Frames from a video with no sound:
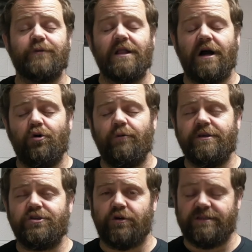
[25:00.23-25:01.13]
Well, I hope
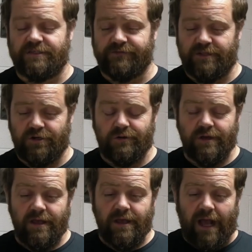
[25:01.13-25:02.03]
you enjoyed this video.
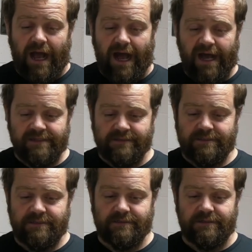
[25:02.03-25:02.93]

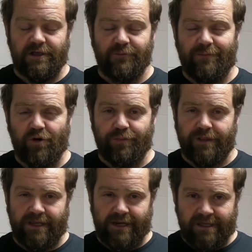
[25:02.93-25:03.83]
and a little bit more
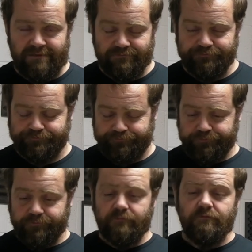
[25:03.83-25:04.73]
playing in
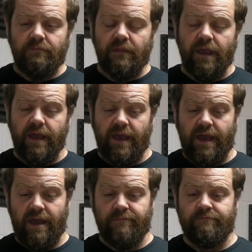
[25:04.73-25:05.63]

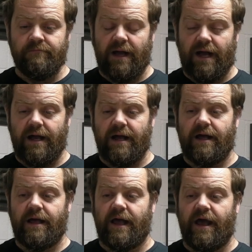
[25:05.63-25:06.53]
it.
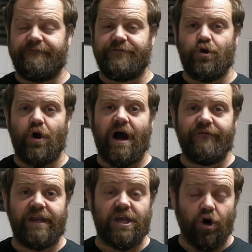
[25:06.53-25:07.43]
If you
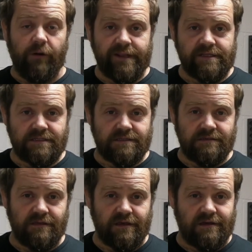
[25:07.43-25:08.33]
have any comments,
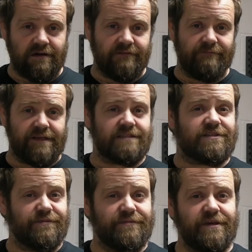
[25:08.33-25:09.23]
you think I've missed
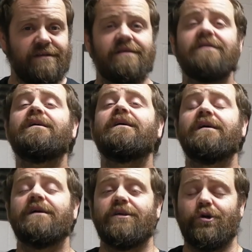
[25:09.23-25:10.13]
something,
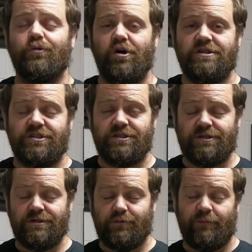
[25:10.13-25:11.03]
you want
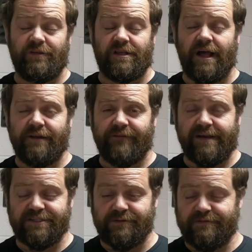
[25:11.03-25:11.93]
me to
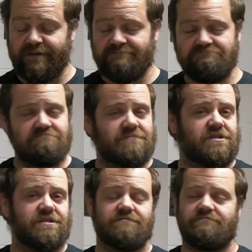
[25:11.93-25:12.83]
clarify something,
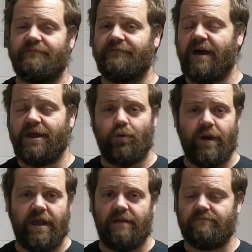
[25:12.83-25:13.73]
just fire
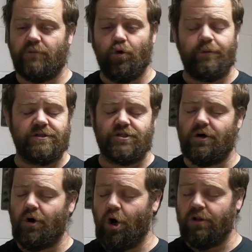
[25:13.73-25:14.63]
away, open to it
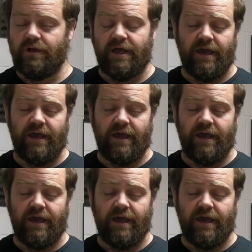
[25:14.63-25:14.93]
all.